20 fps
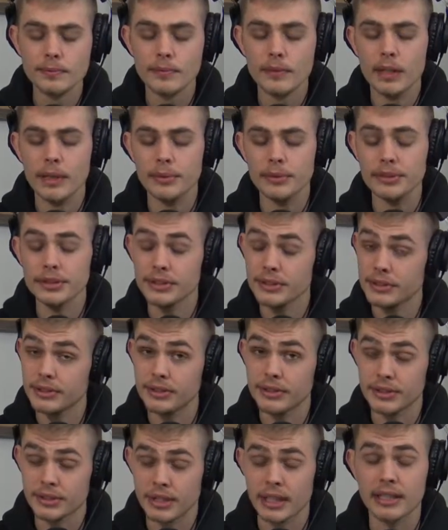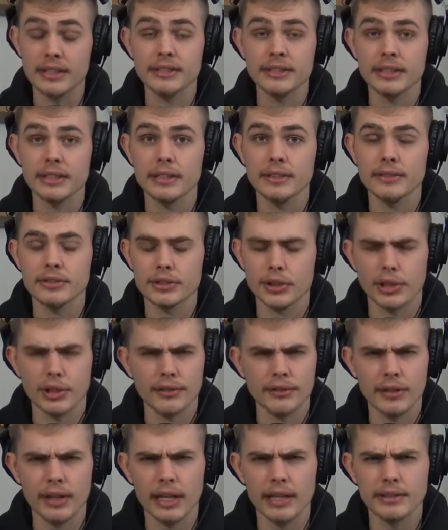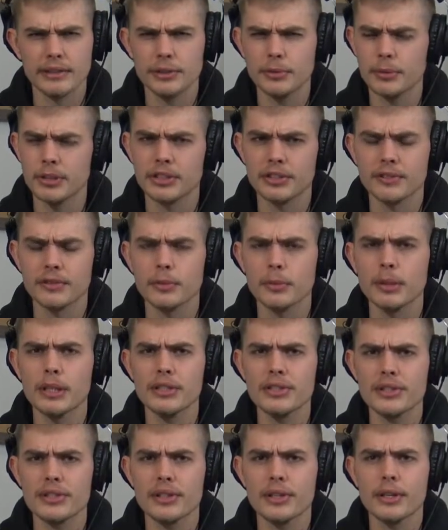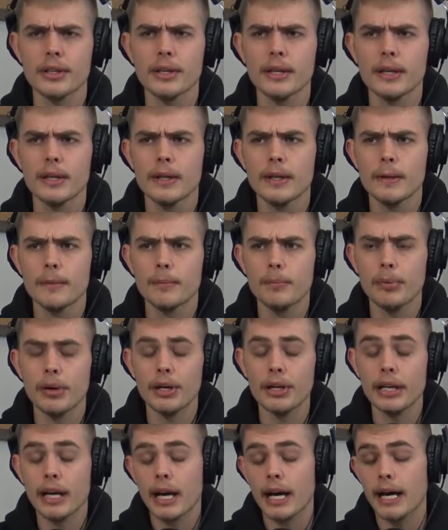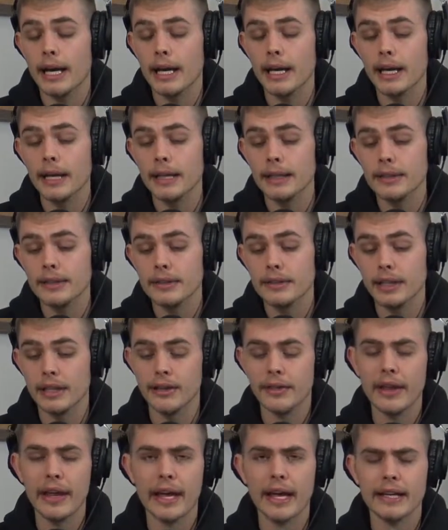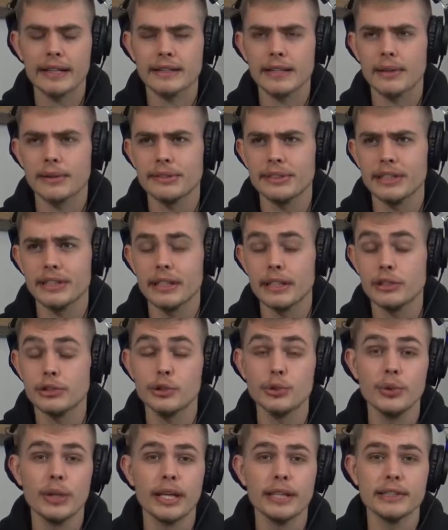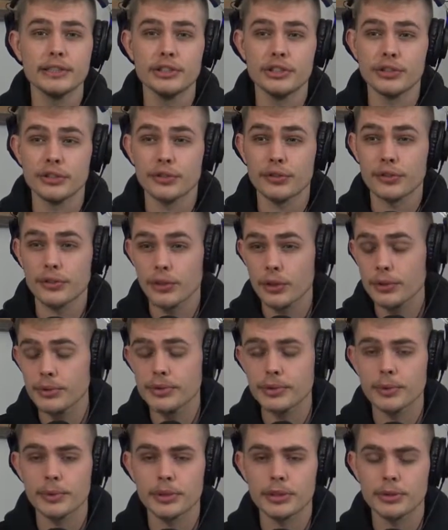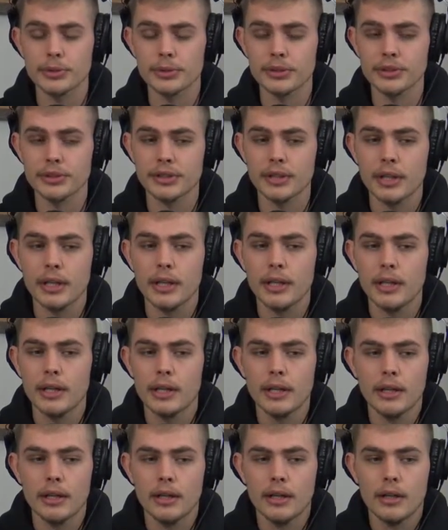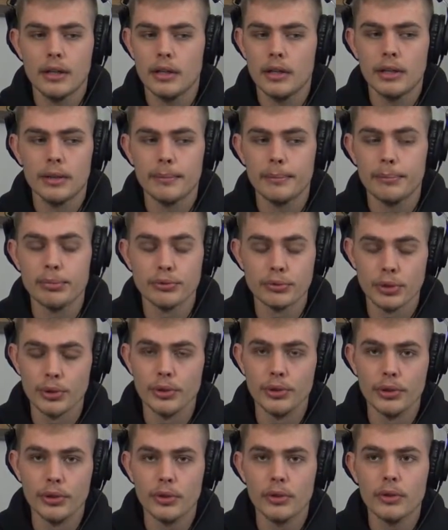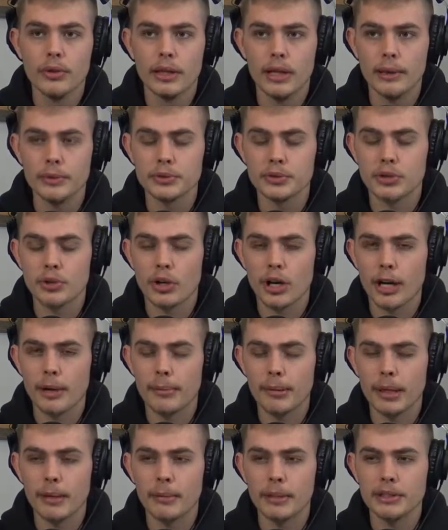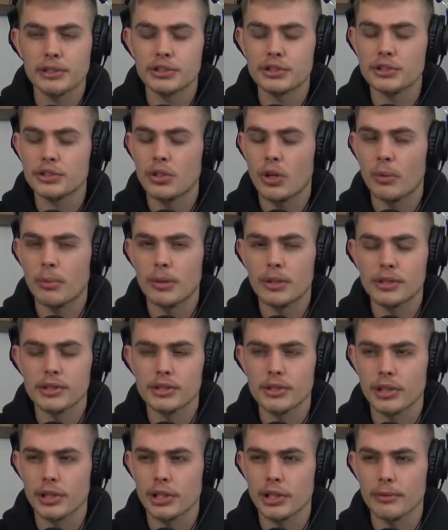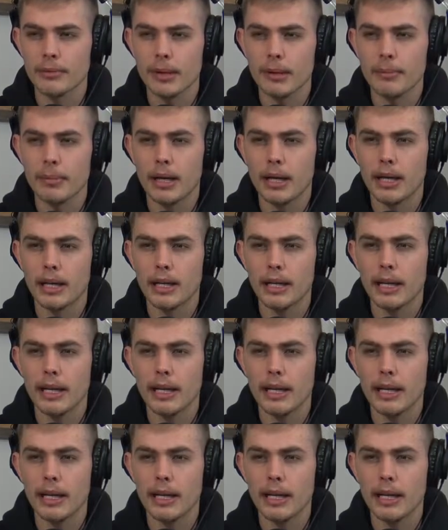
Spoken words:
It was disgusting. Sorry for that. Too much information. But I did that. I did like 2 days of just fruit, which was brutal. I was cramping up. I had so much sugar in my body.